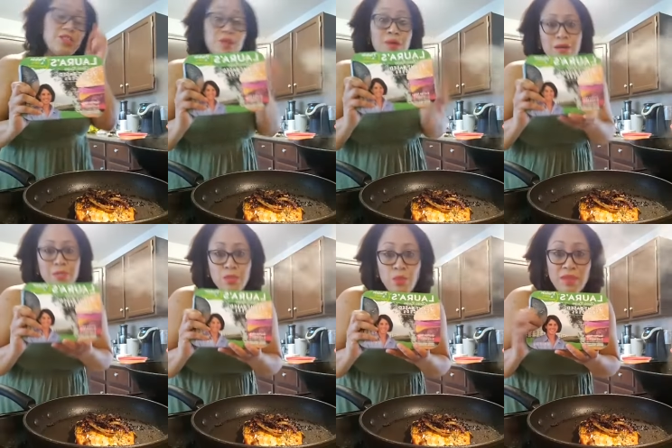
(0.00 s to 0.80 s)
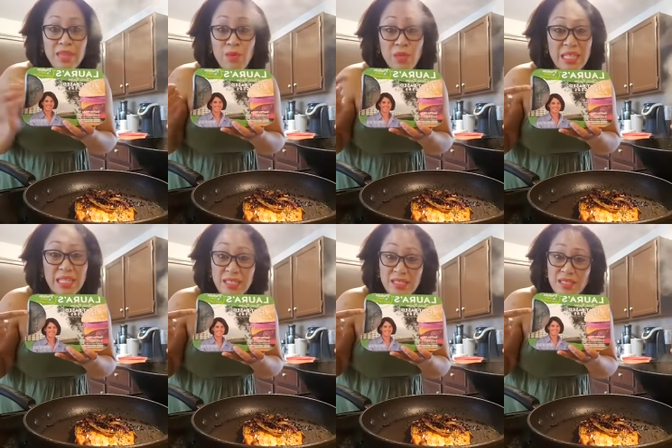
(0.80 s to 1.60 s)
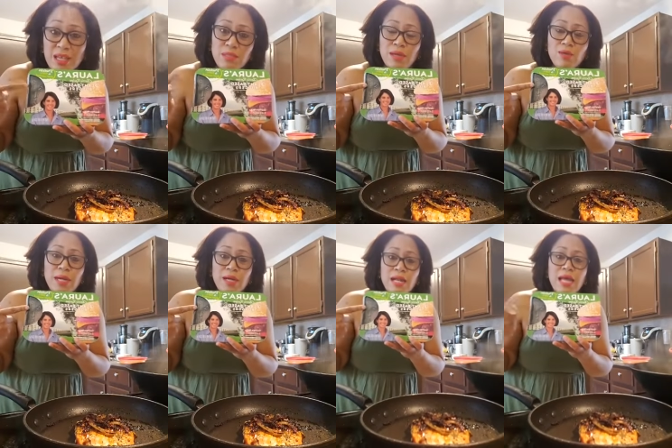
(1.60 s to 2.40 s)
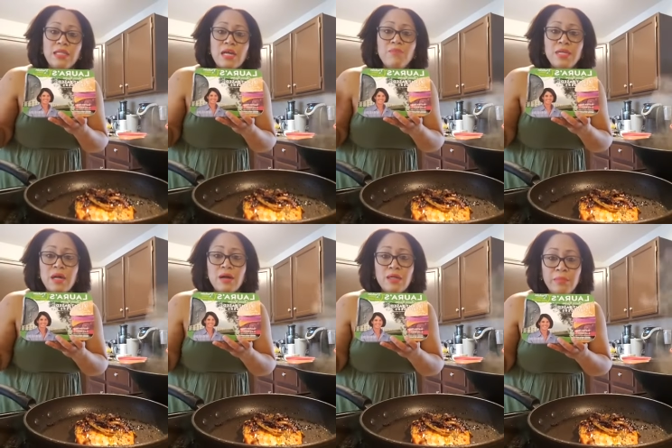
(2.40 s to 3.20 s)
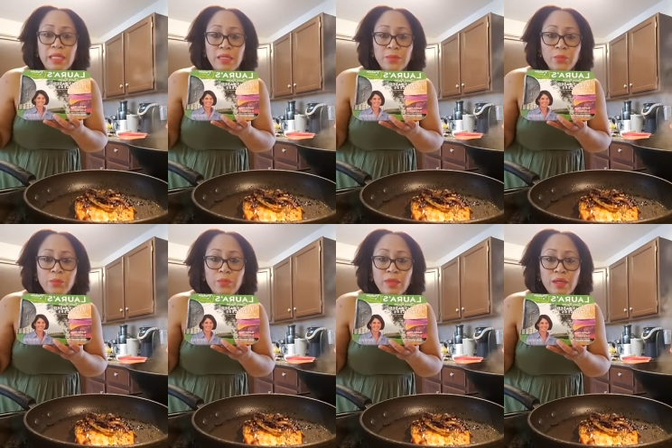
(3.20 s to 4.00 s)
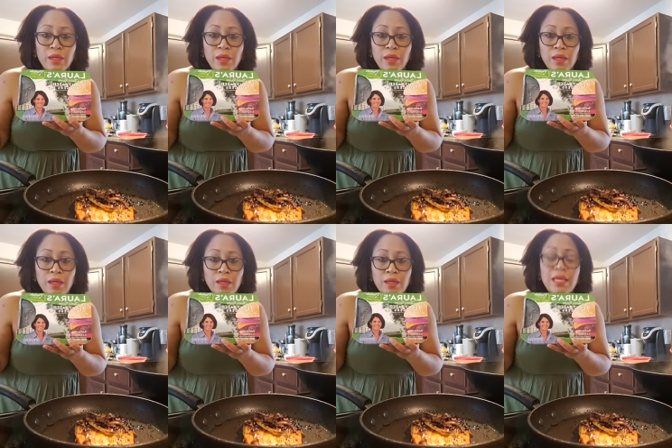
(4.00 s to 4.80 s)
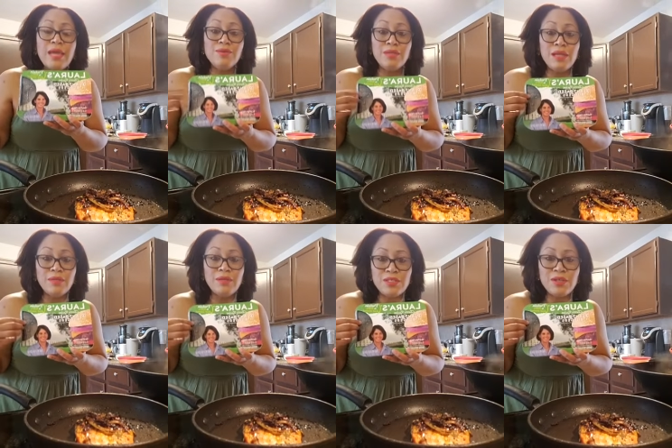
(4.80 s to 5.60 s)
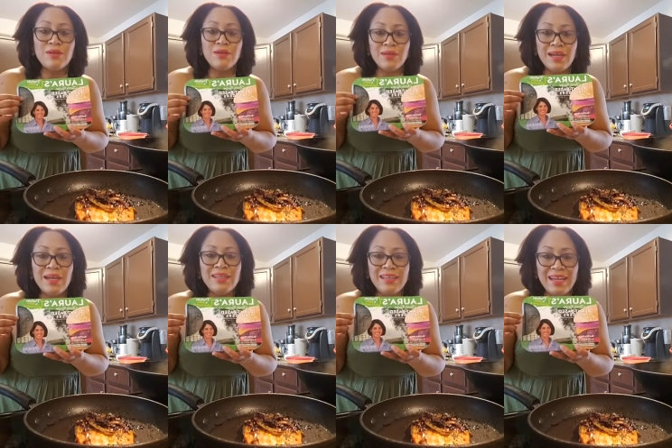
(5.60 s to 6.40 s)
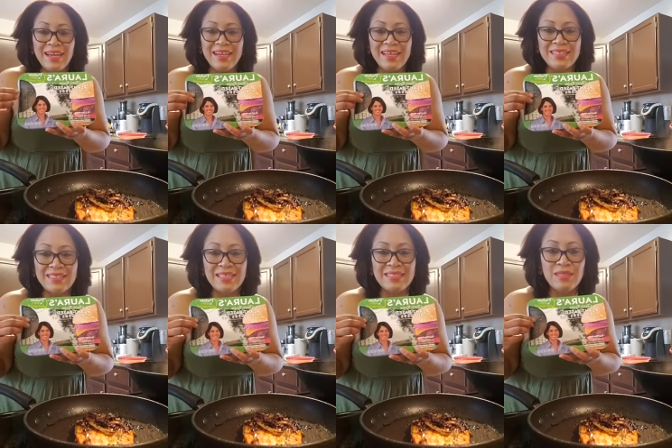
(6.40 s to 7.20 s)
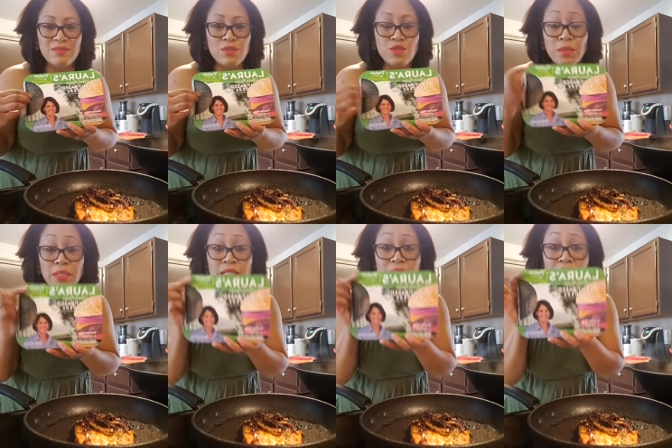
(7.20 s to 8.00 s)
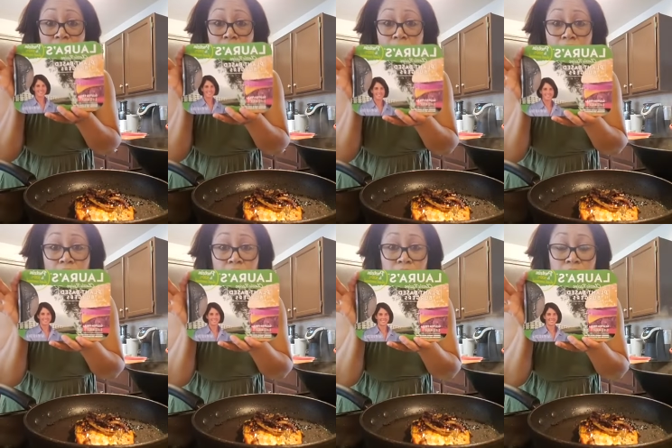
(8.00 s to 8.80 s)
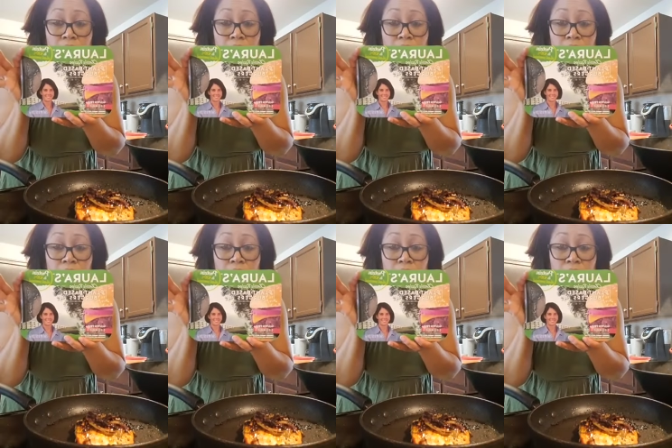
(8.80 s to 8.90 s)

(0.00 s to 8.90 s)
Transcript: you know how these were. They were delicious. I was like, oh, my God. I love Beyond Meat. Yeah, you love those too? Okay. Yeah, yeah, Janice loves those too. But this is Laura's